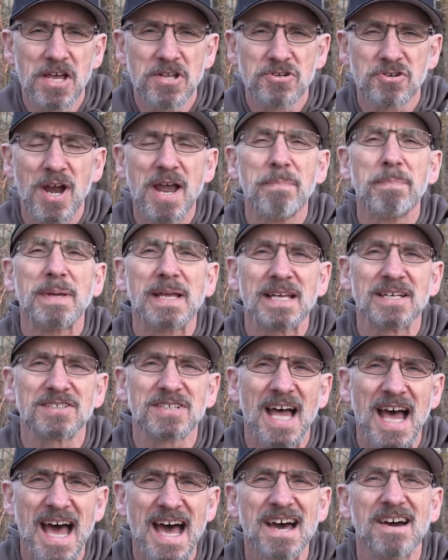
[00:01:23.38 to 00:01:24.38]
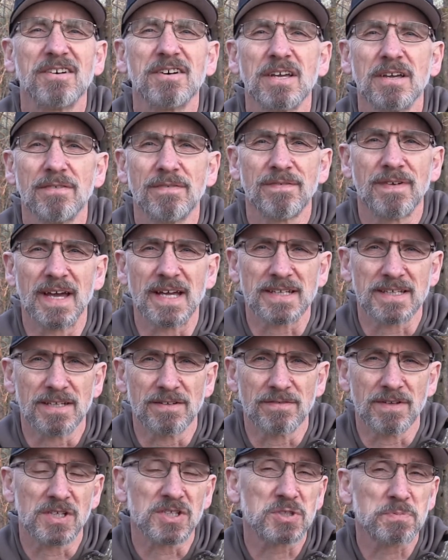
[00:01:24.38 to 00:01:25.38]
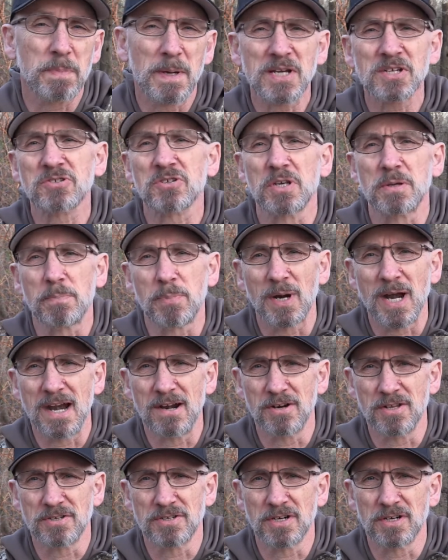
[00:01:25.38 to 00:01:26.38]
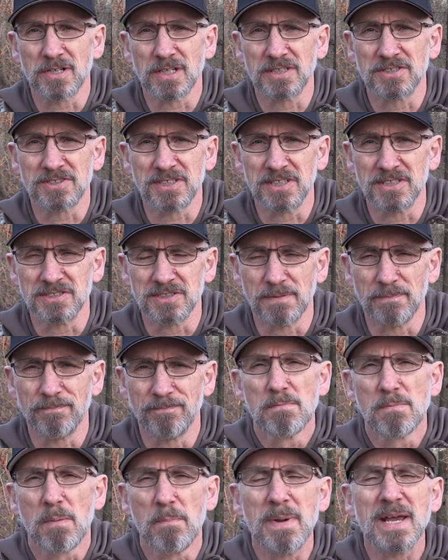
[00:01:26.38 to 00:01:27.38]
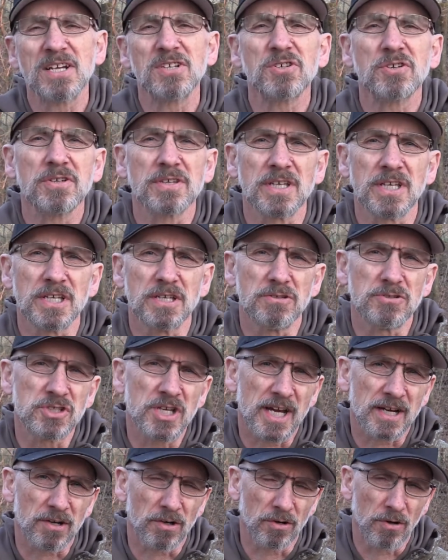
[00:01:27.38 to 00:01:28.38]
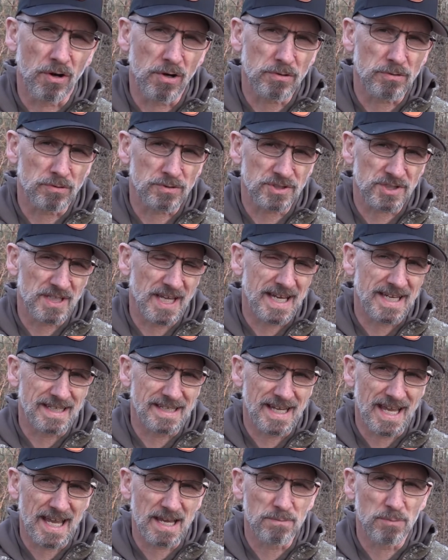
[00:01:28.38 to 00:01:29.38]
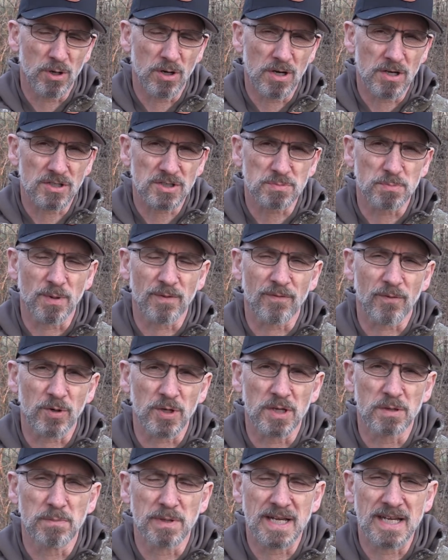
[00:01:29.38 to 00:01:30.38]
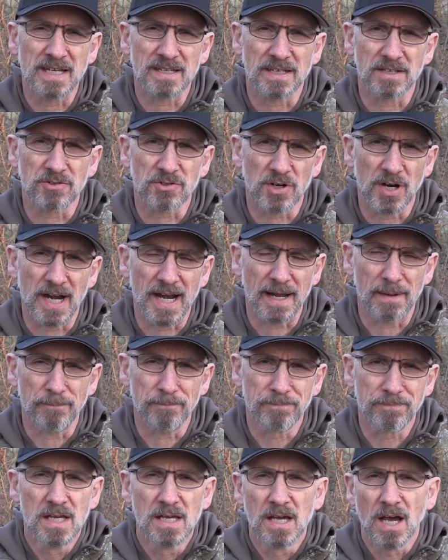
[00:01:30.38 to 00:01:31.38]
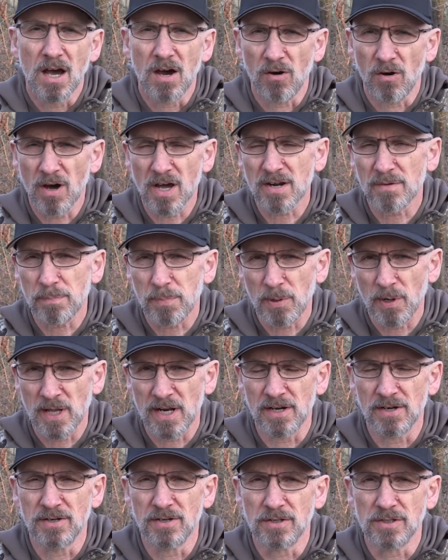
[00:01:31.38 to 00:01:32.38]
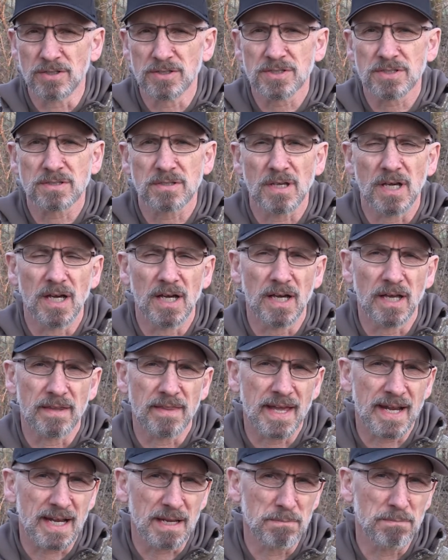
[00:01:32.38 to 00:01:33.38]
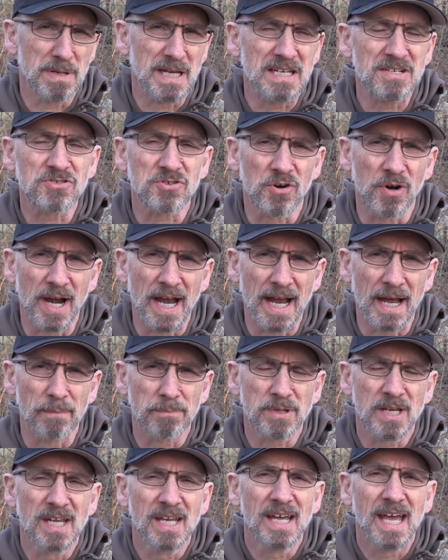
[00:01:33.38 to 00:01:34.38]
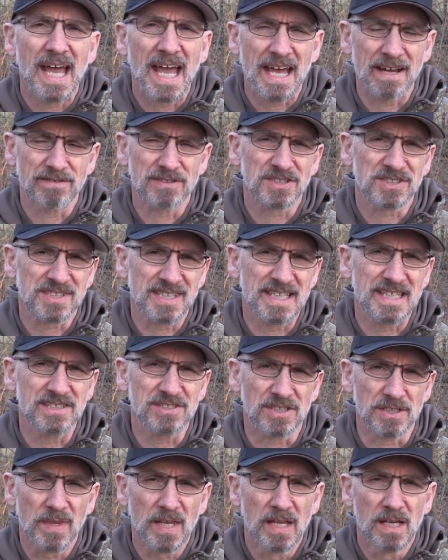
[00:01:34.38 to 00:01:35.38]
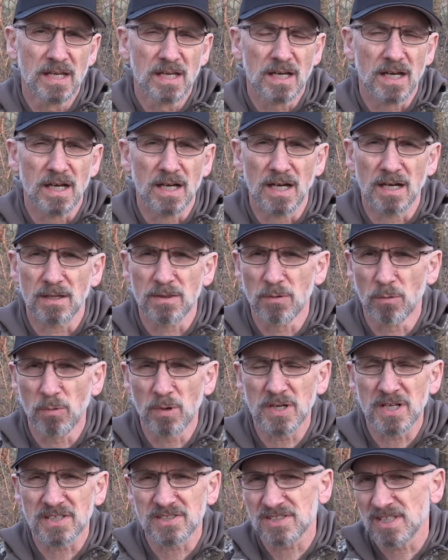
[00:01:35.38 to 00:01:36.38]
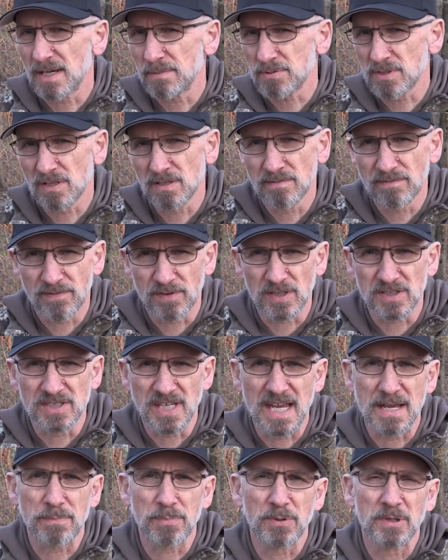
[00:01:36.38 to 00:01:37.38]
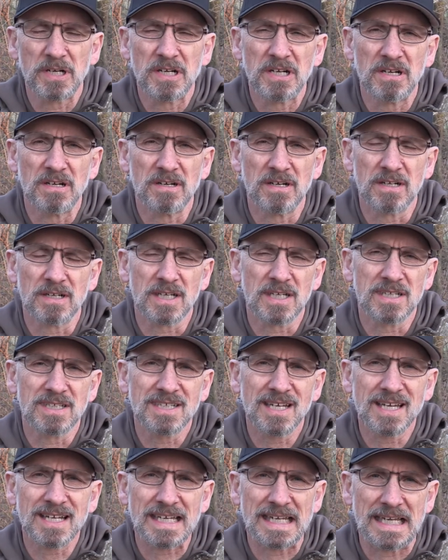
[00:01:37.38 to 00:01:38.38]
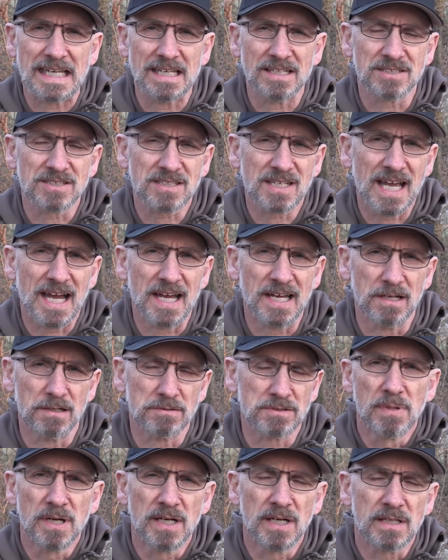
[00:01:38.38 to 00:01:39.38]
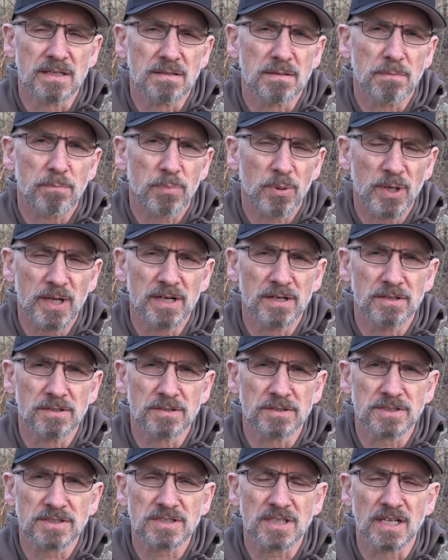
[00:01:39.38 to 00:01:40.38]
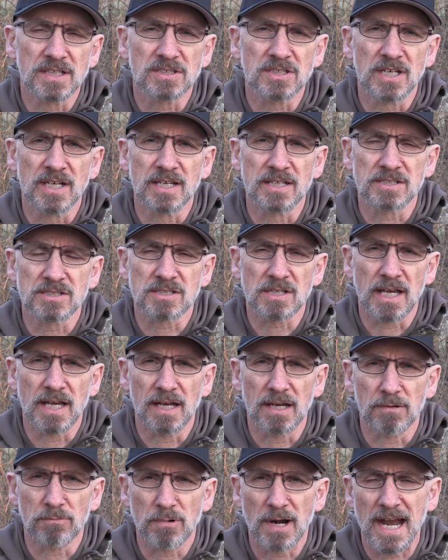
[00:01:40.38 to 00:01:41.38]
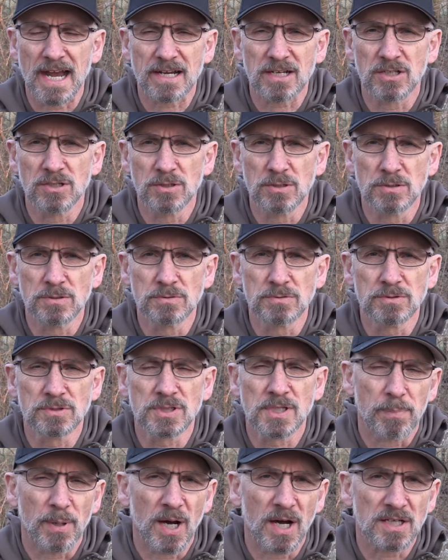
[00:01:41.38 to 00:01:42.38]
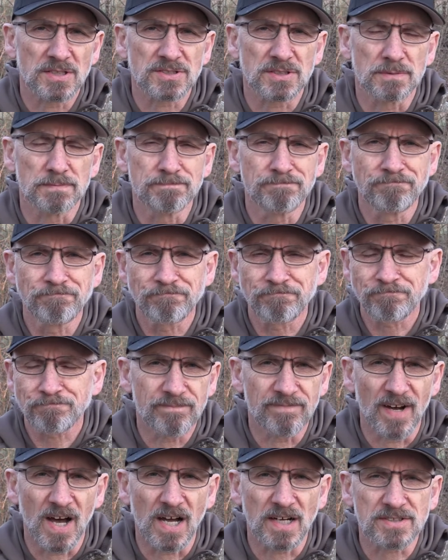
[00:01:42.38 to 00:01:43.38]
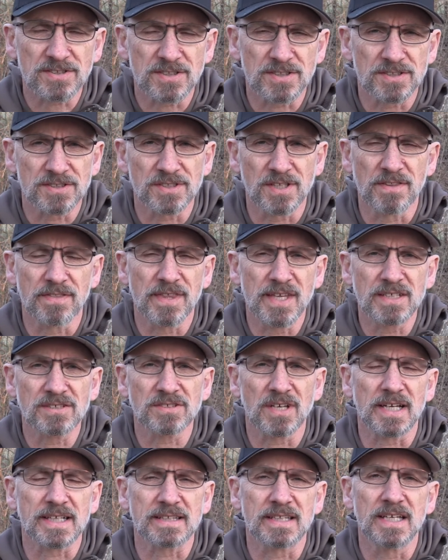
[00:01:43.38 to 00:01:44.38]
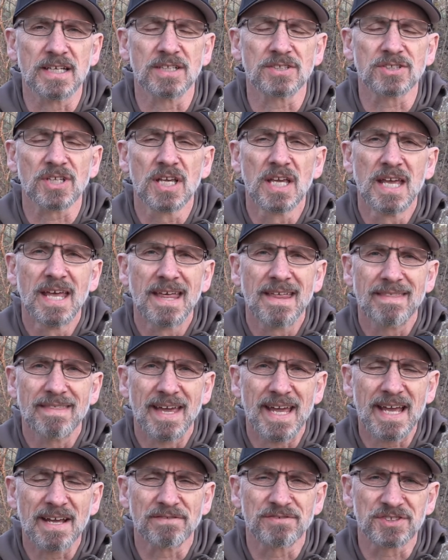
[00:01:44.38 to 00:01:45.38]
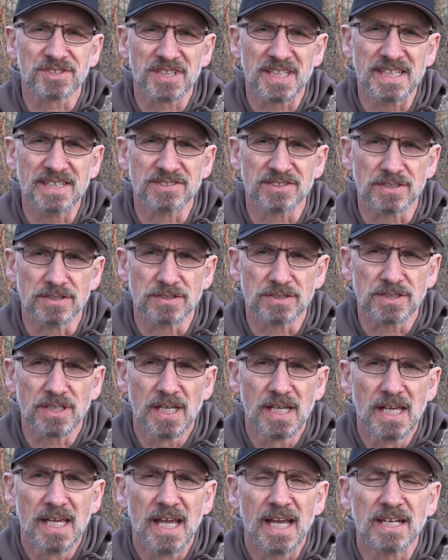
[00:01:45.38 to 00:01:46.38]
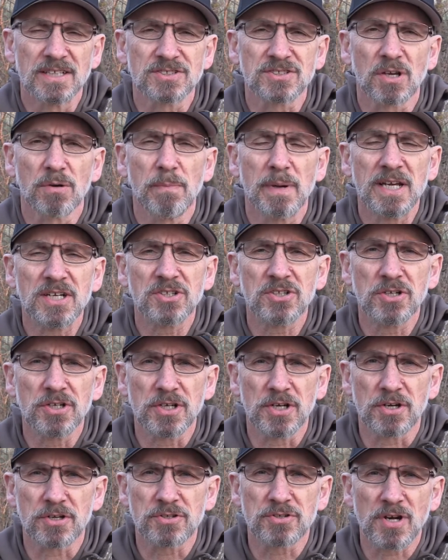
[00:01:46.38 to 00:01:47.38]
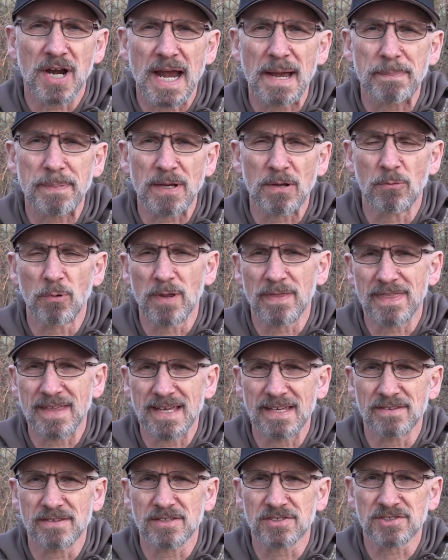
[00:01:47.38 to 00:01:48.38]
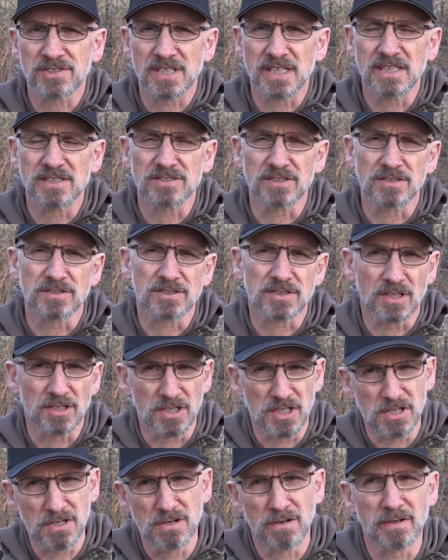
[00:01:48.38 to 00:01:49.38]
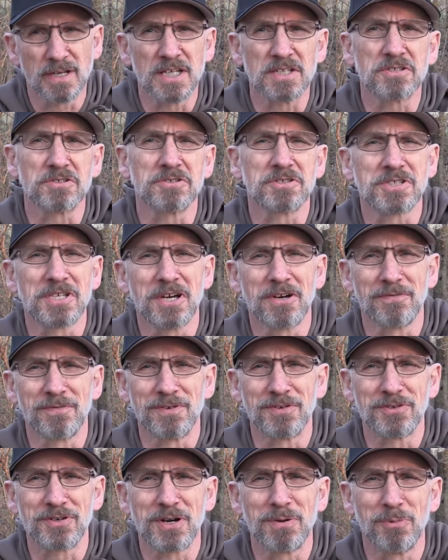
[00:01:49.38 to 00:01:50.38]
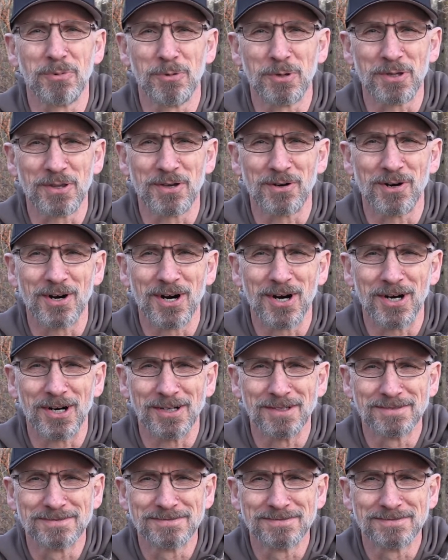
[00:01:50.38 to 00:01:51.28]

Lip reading: Trapping is highly effective, especially prior to turkey season. But make sure that you check your local state game laws before you begin to trap. A lot of predators that can be trapped have a season. The one exception, for example, here in Kentucky is coyote, but predators such as raccoons, possum, foxes, and things like this, they have seasons. And so make sure you're trapping within the season so you don't get yourself in trouble with the law.